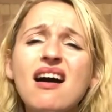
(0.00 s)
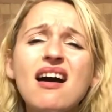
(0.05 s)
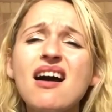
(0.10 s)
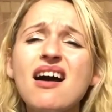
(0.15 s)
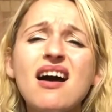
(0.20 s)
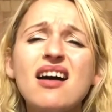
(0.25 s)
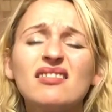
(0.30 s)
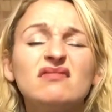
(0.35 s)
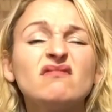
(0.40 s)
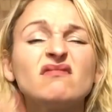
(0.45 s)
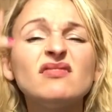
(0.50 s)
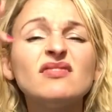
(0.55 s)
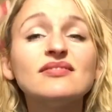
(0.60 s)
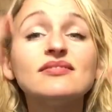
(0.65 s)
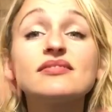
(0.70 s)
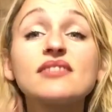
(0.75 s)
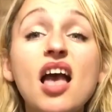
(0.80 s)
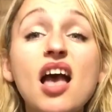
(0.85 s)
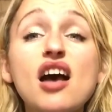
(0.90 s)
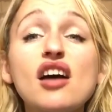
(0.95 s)
I didn't want
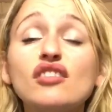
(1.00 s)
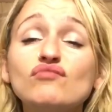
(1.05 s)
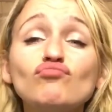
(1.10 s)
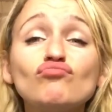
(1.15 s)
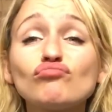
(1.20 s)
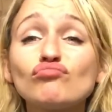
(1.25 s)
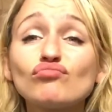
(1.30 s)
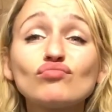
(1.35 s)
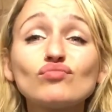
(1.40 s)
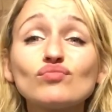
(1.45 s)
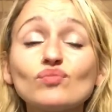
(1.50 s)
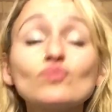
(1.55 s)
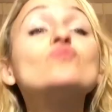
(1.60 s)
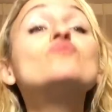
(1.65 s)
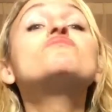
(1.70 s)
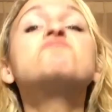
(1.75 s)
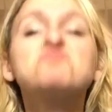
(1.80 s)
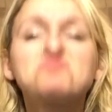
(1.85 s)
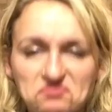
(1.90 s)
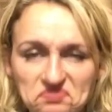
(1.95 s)
that. So here
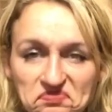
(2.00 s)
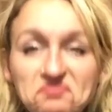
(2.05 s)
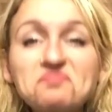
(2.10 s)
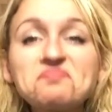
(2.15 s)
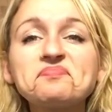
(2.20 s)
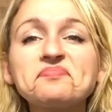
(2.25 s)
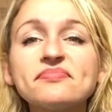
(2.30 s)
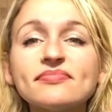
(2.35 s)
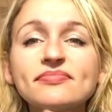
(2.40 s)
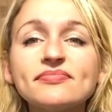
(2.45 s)
I am,